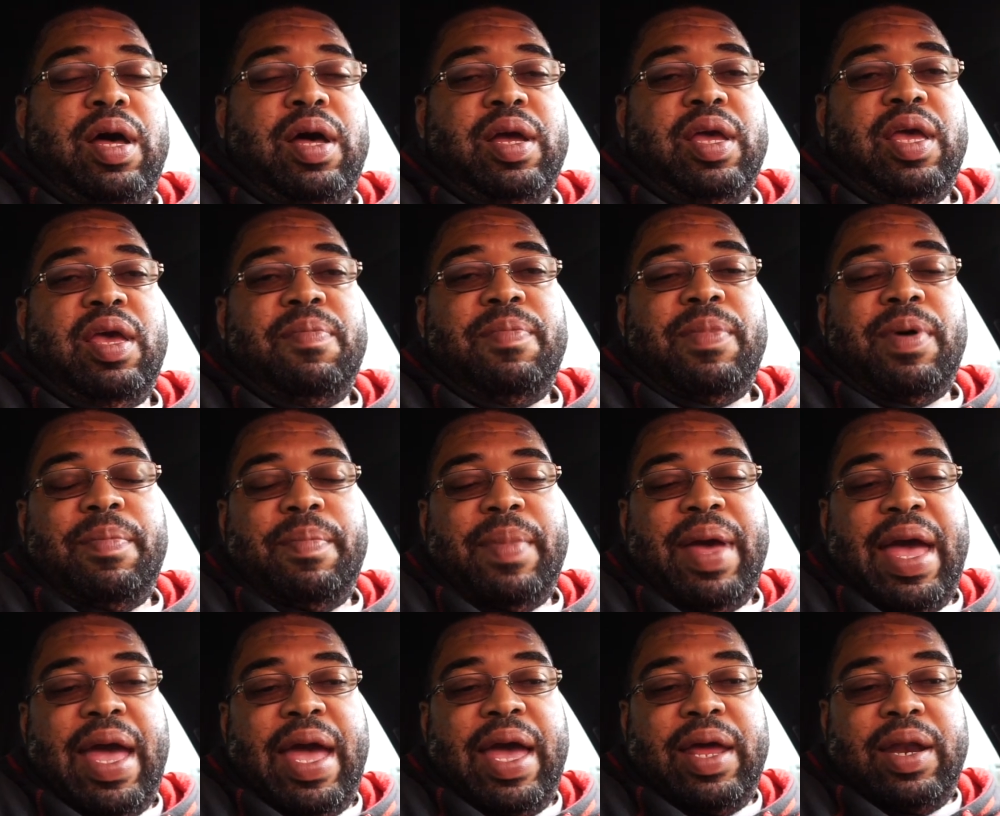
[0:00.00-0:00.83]
give my
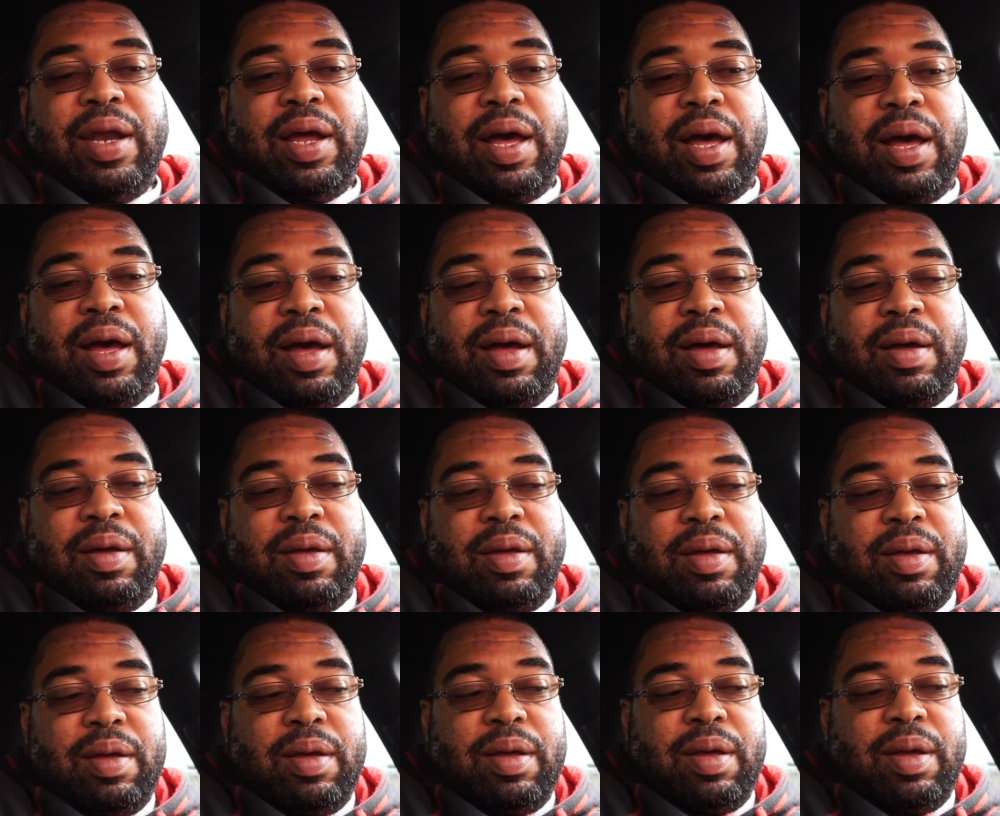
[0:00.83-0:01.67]
man
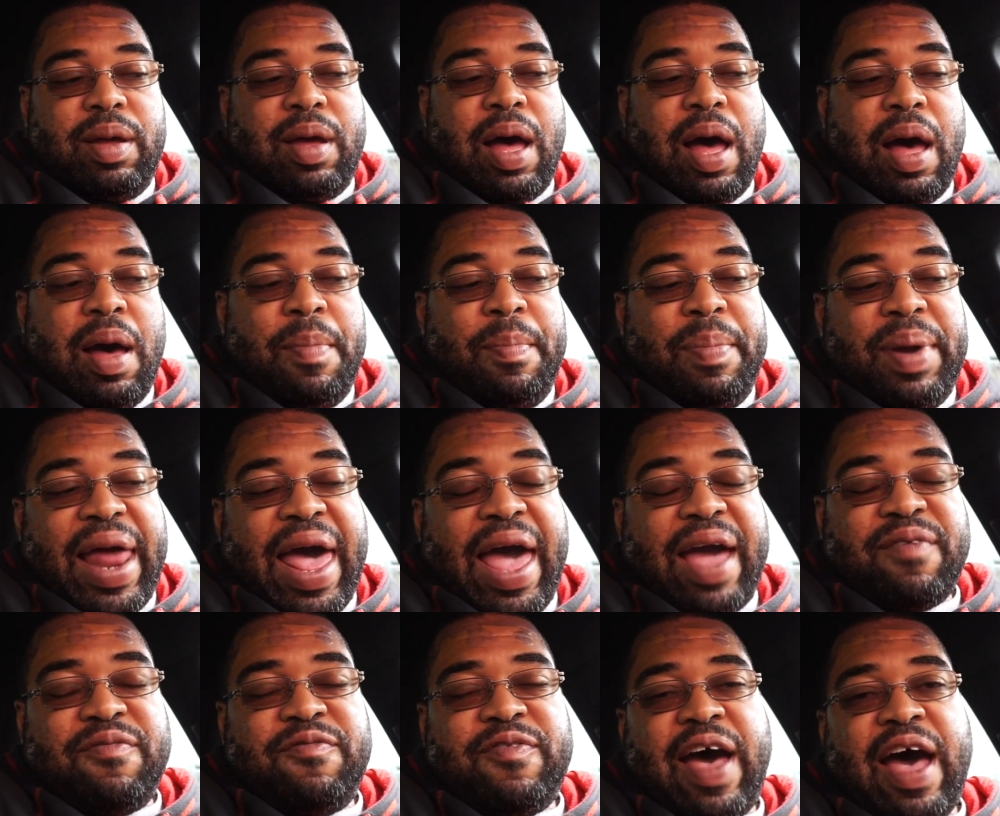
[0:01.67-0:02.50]

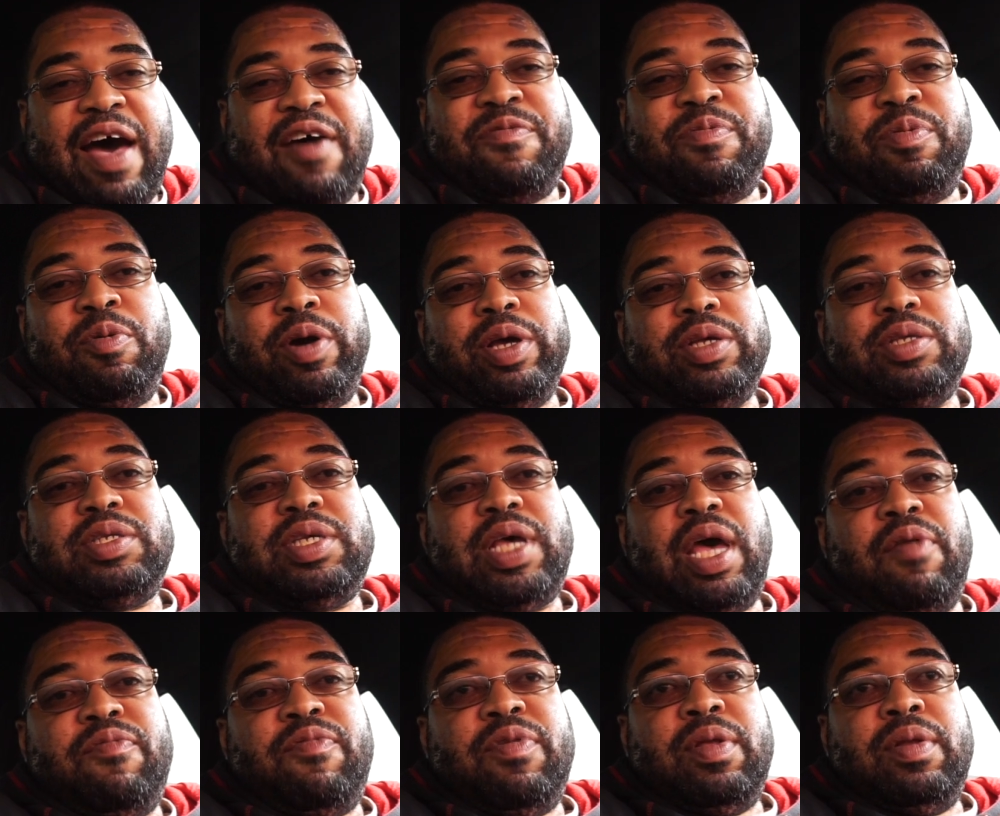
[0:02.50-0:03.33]
Black
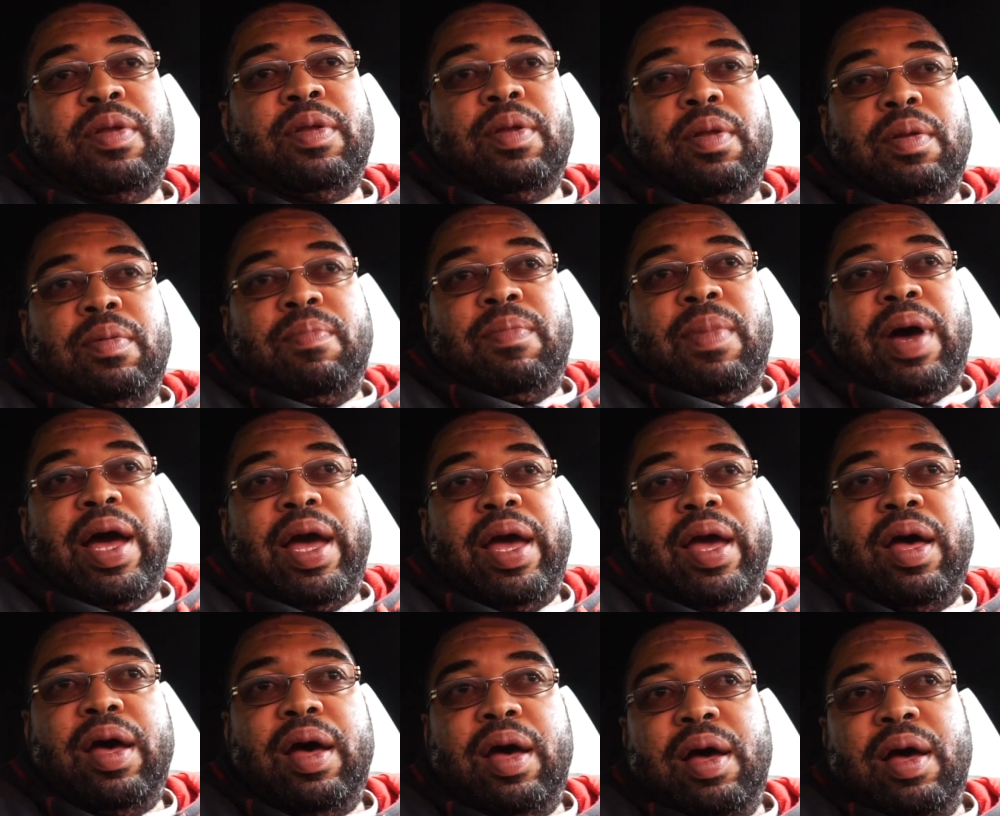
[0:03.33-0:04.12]
5.7, my